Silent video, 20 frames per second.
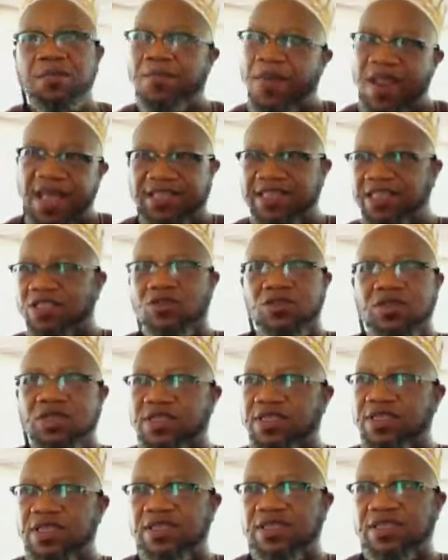is a blessing to
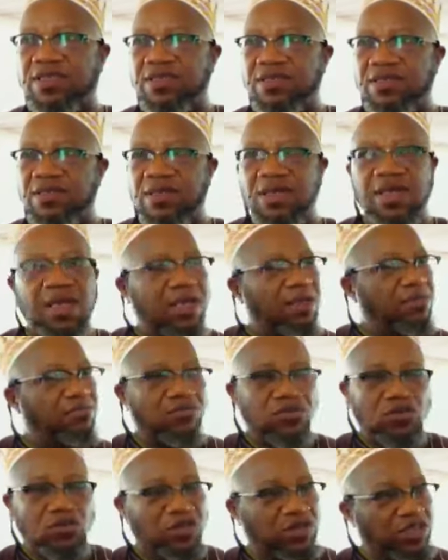the state,
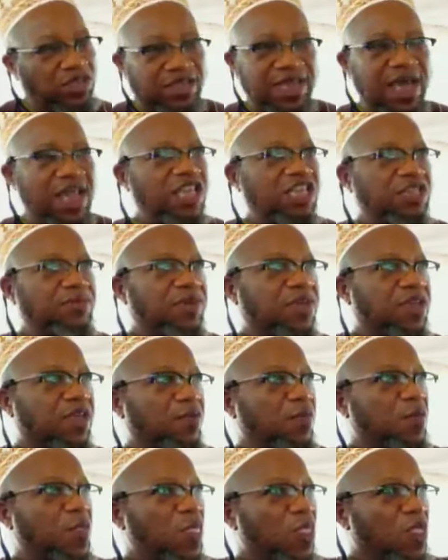sincerely
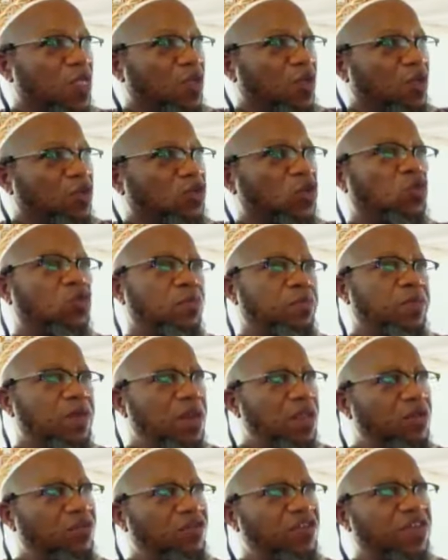speaking. So we
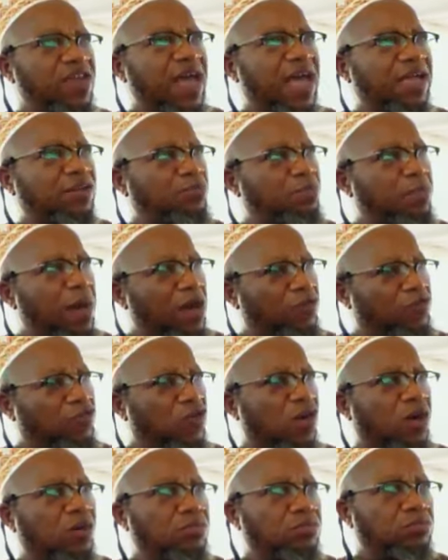believe he can
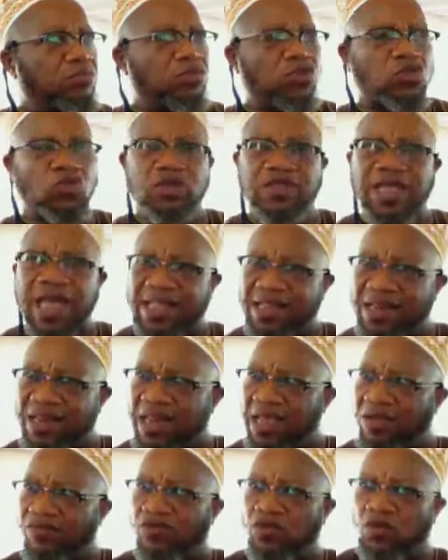perform to that
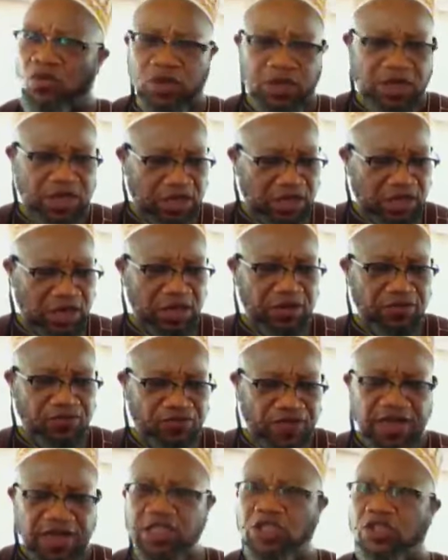level within
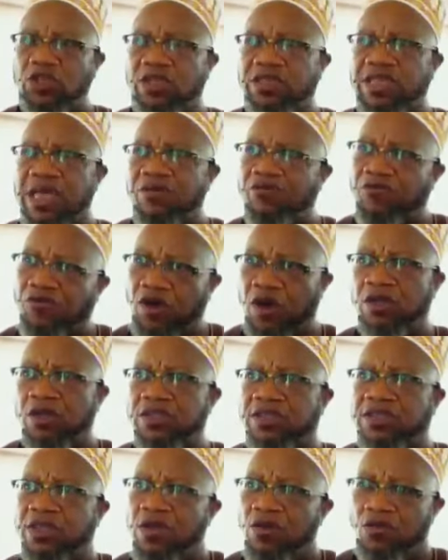very short time, four
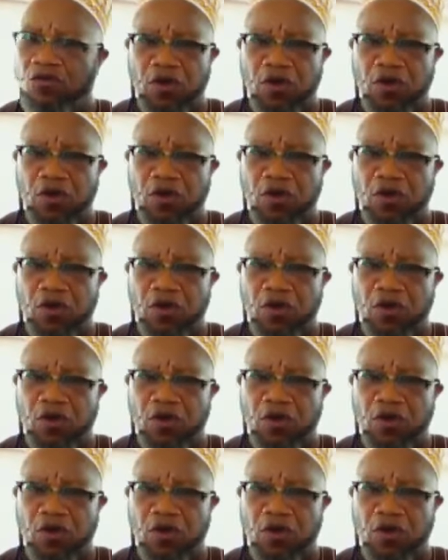